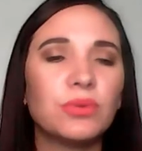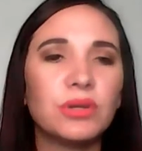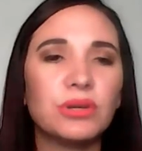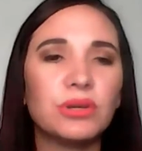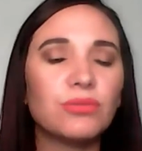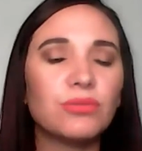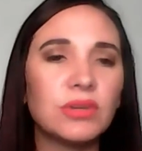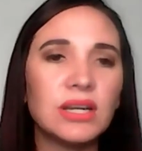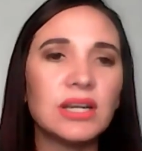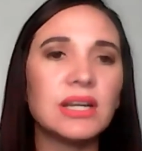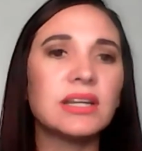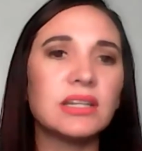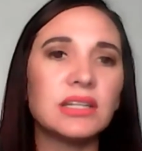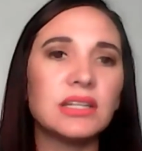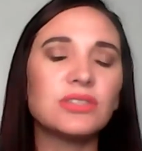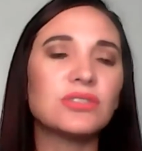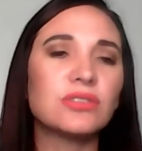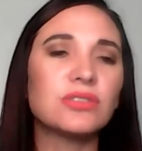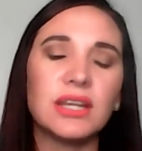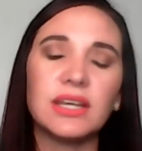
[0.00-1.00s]
really
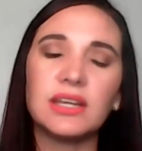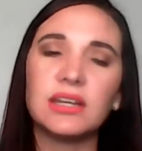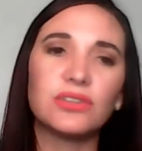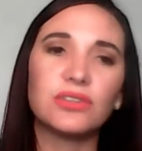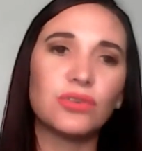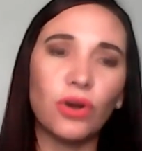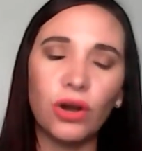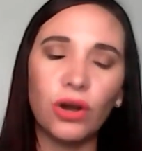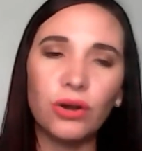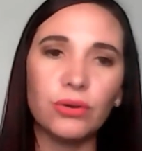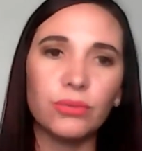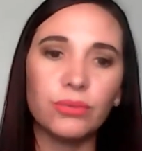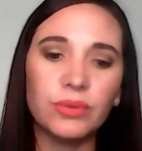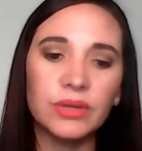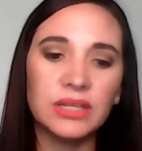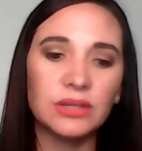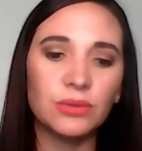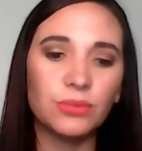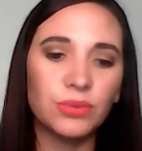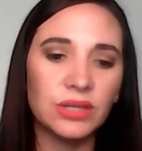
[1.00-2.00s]
need to let it go.
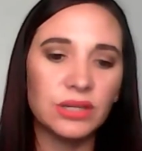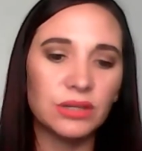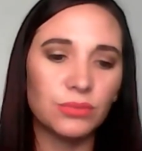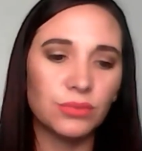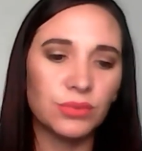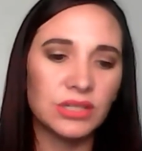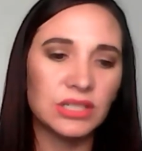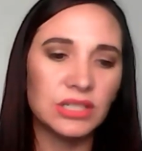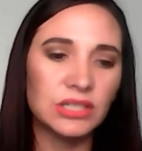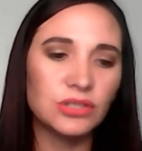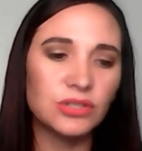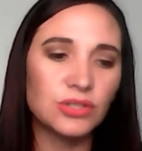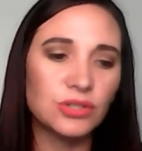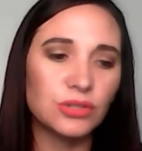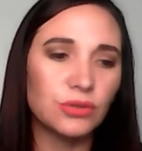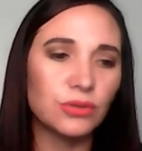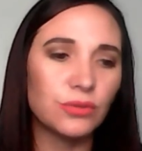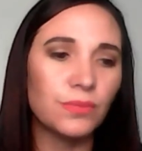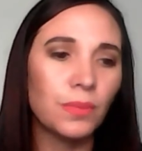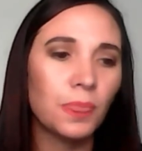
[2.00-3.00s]
We need
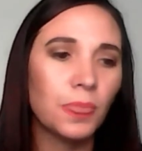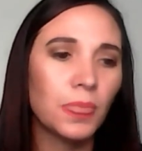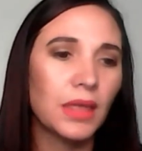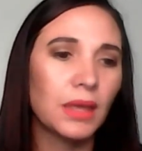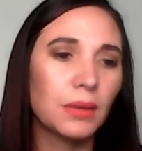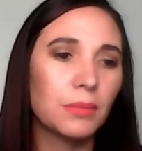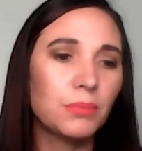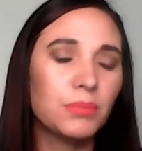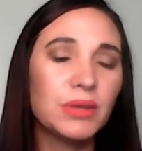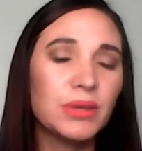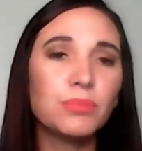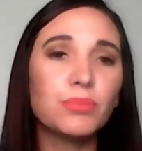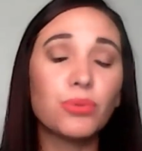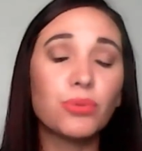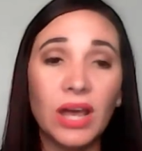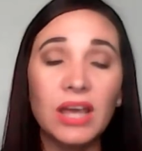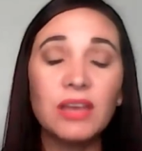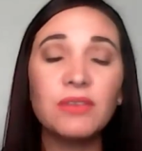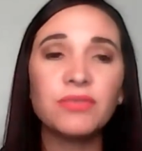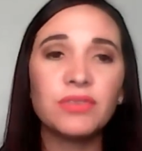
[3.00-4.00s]
to be
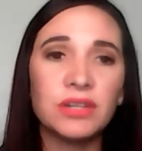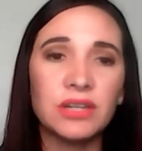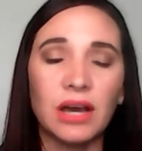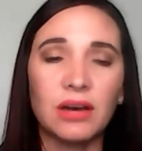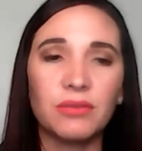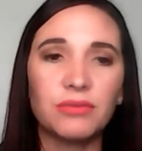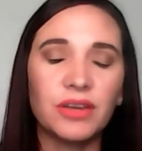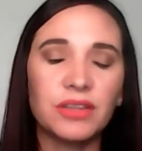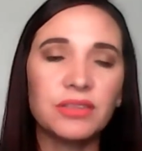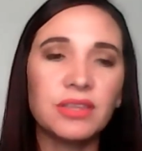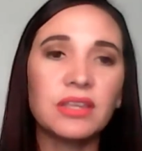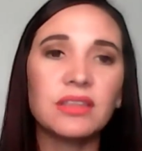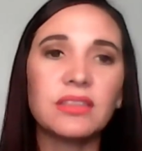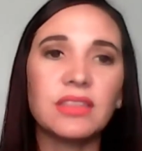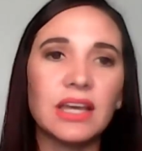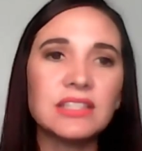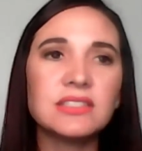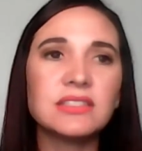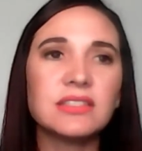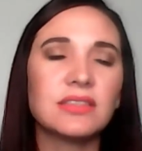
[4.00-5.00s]
brave enough. I think
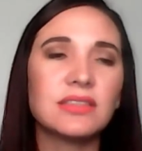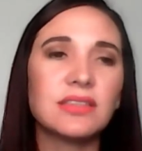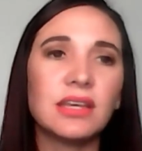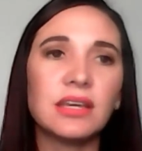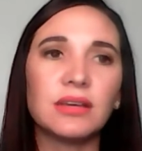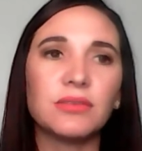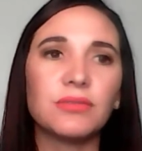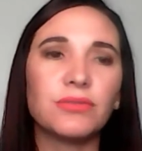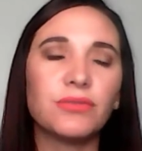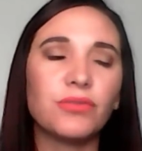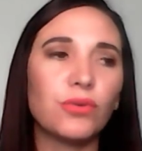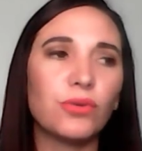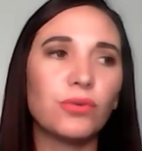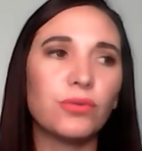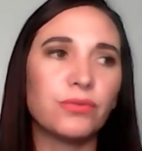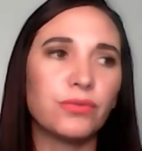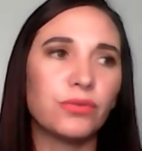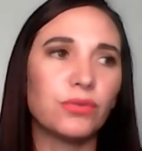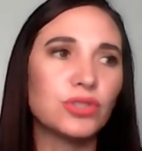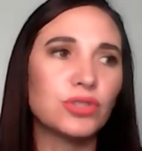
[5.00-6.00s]
that's the thing
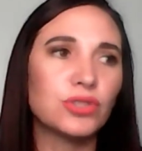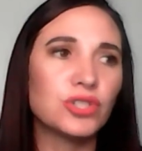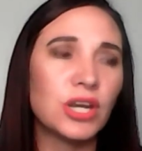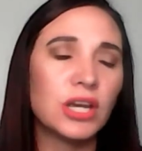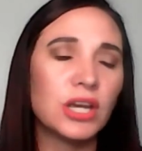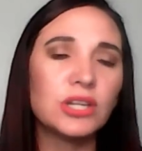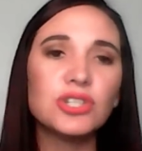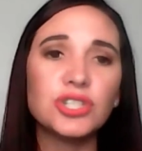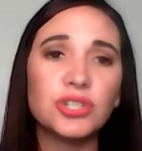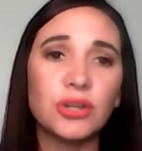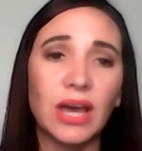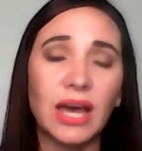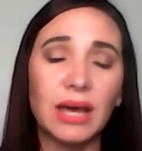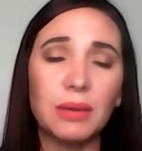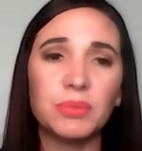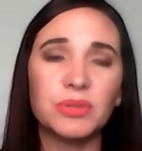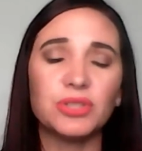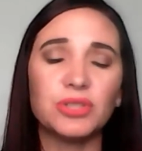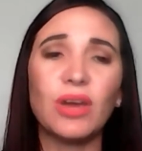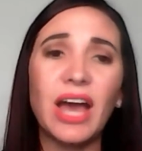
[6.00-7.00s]
for change to
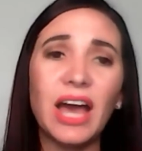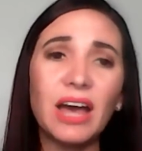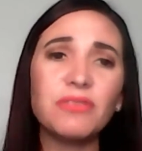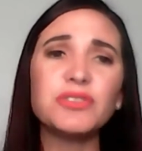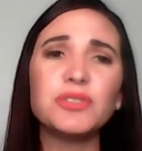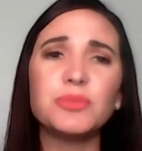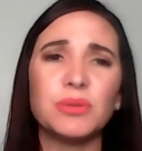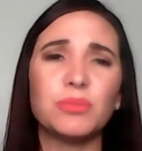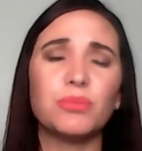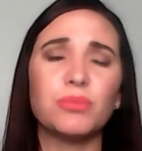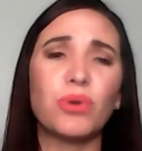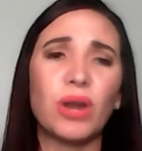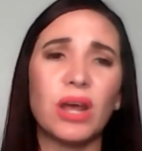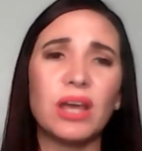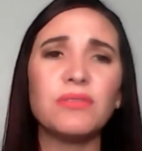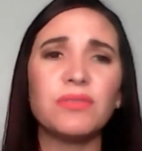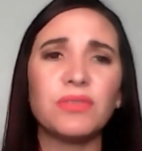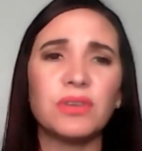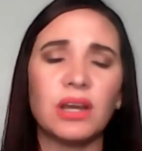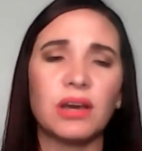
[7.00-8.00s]
happen. You have to be
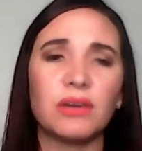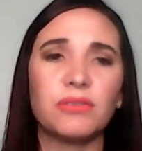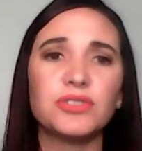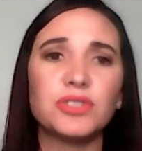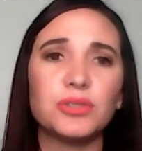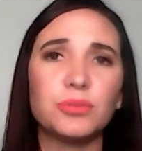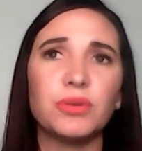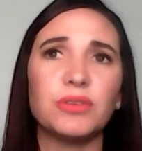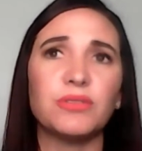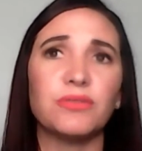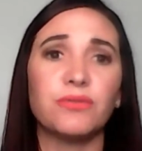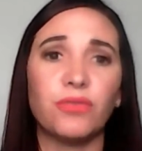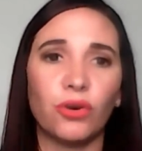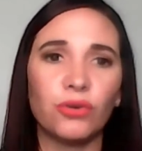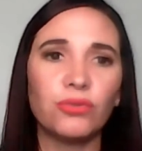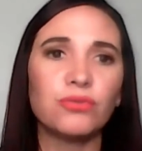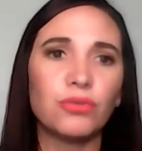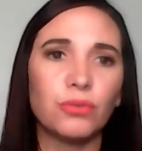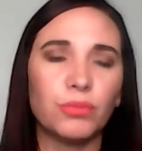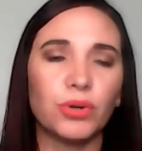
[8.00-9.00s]
brave enough to be
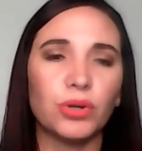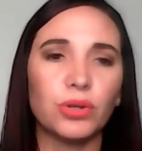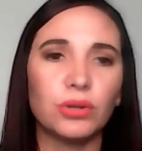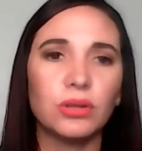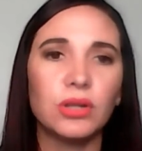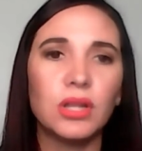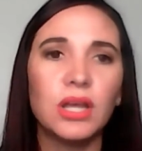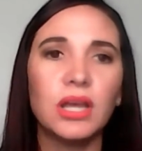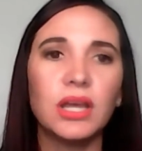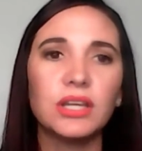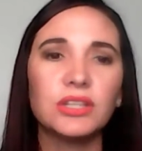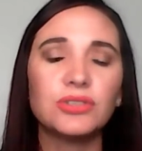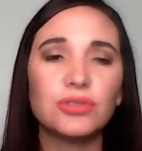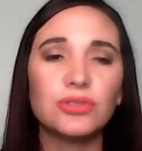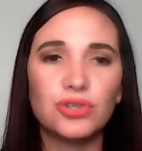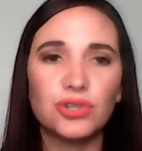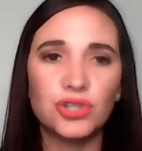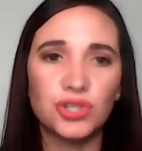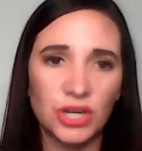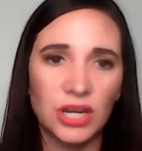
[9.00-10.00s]
vulnerable, to
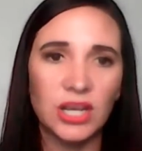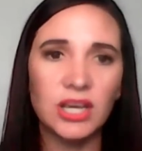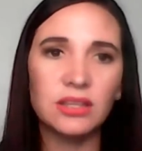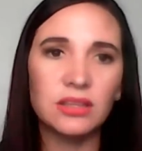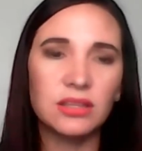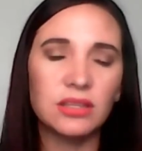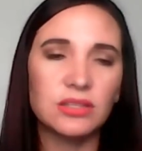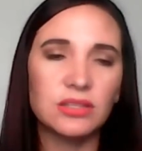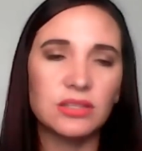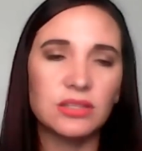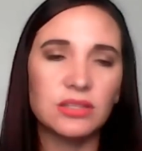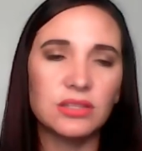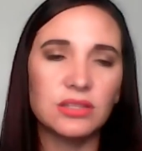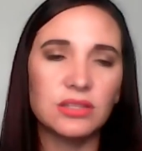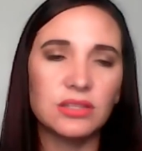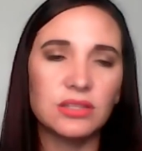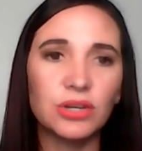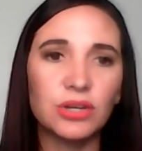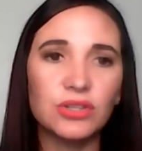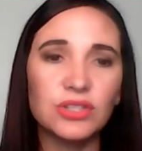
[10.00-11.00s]
share this
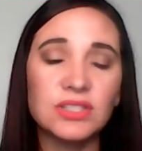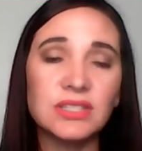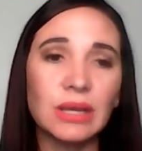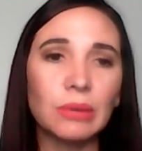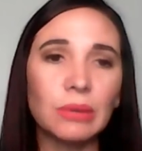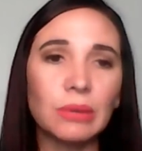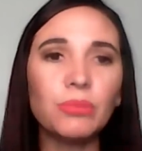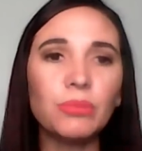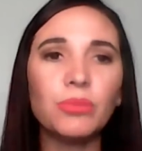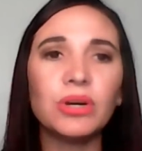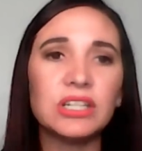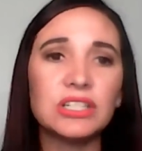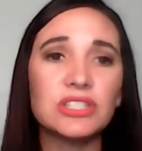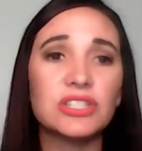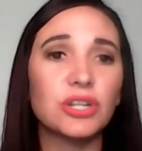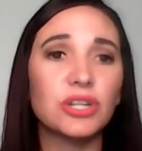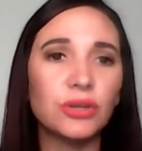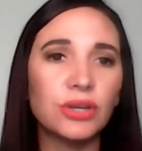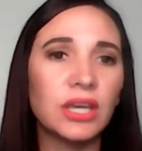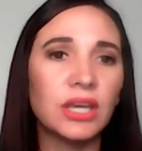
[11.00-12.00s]
journey, because someone is
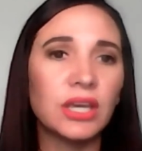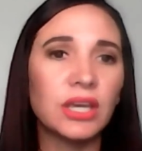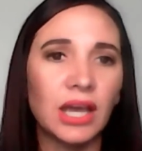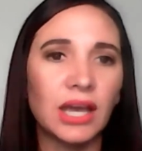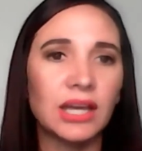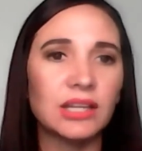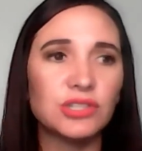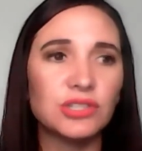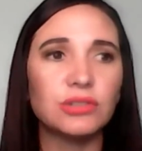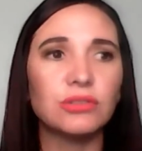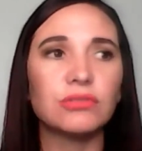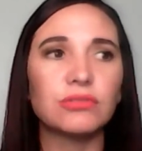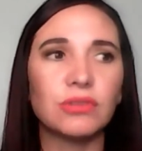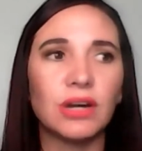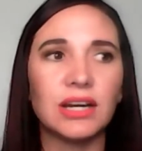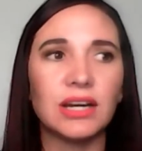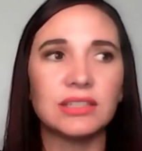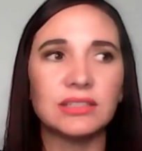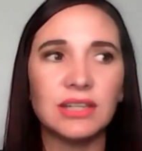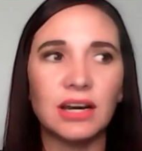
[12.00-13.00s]
looking at you
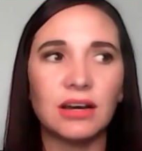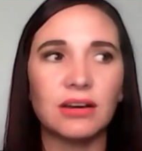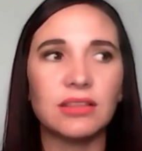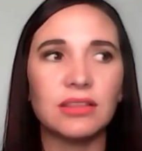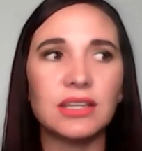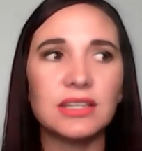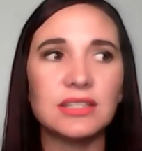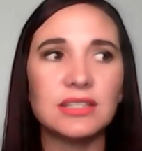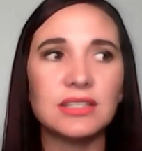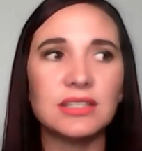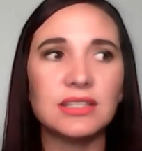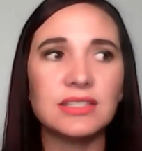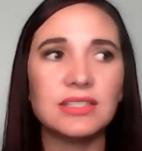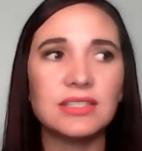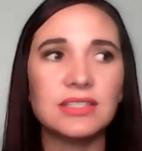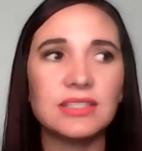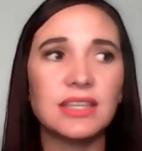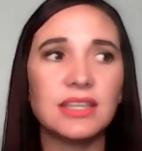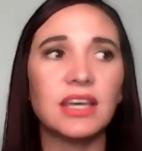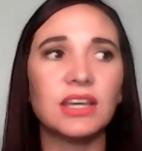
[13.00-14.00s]
right now and they're
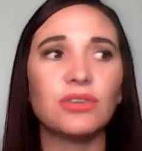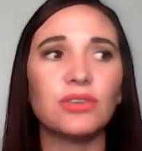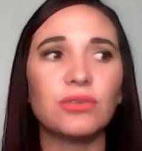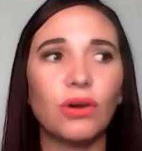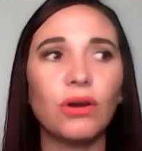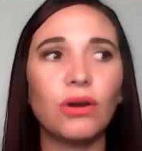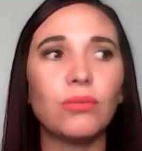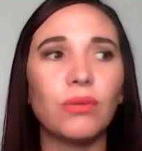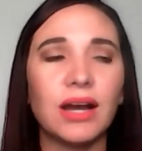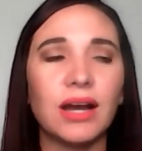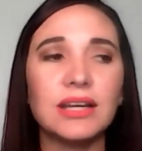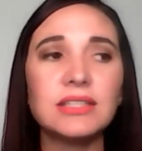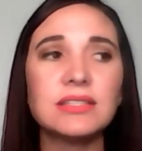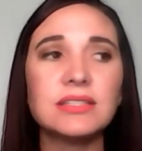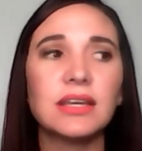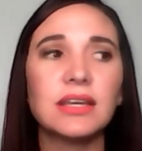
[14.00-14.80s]
saying, you know what,